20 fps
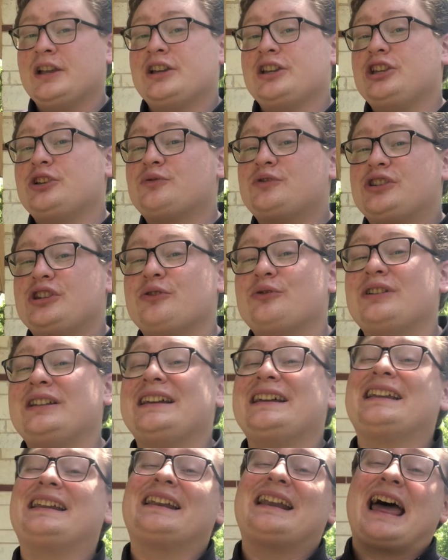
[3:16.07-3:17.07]
You do
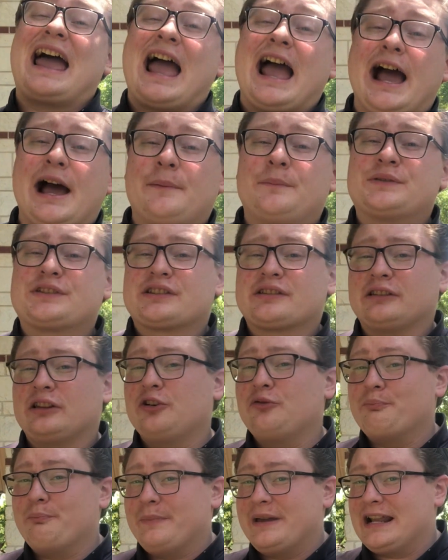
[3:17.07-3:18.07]
need an
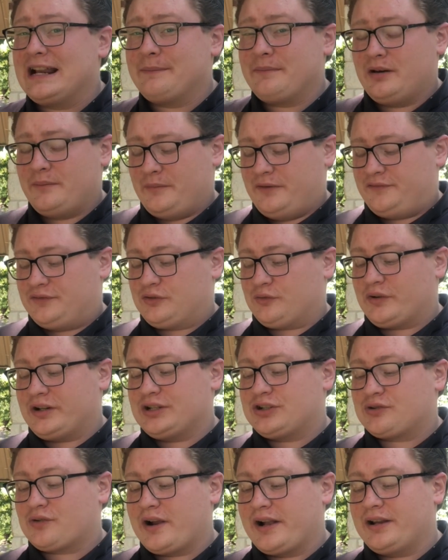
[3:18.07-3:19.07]
absolute minimum of 3
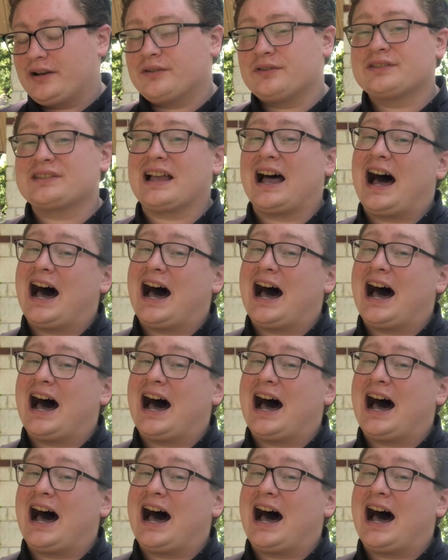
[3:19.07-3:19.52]
trainers.